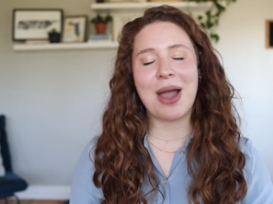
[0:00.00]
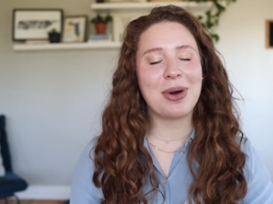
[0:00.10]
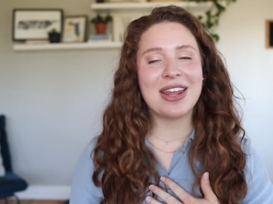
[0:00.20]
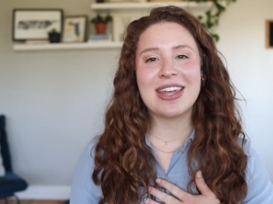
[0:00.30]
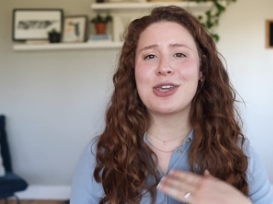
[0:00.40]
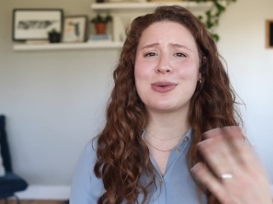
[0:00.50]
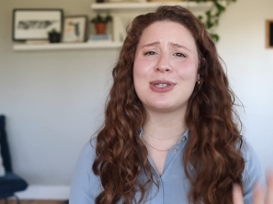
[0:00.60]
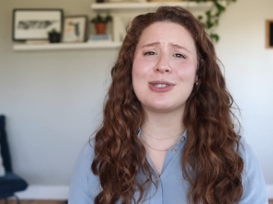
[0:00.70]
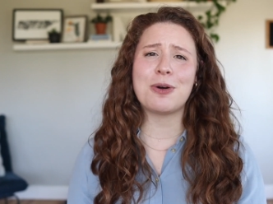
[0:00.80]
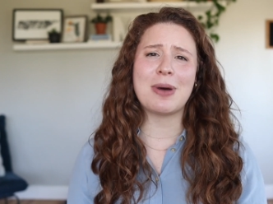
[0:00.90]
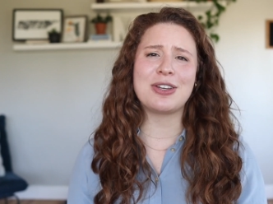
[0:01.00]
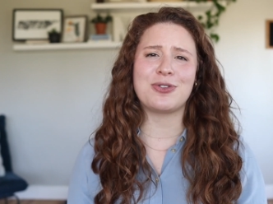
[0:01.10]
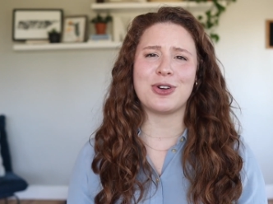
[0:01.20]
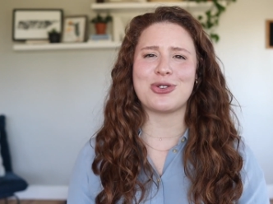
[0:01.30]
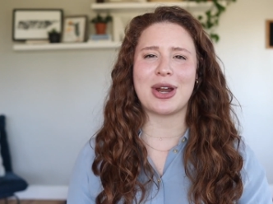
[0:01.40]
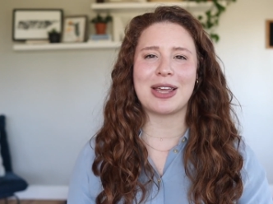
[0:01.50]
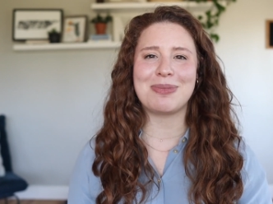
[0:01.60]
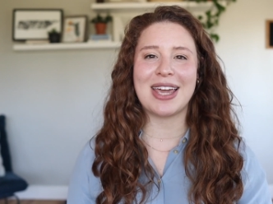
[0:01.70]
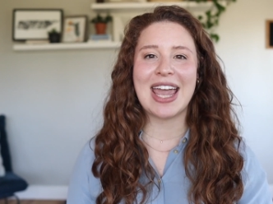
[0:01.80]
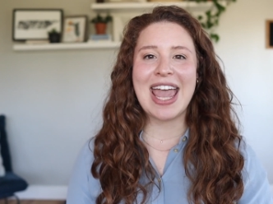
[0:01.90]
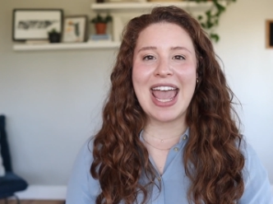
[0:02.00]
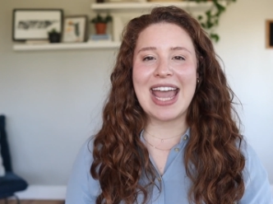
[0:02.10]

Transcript: I wanna thank you so much for joining me.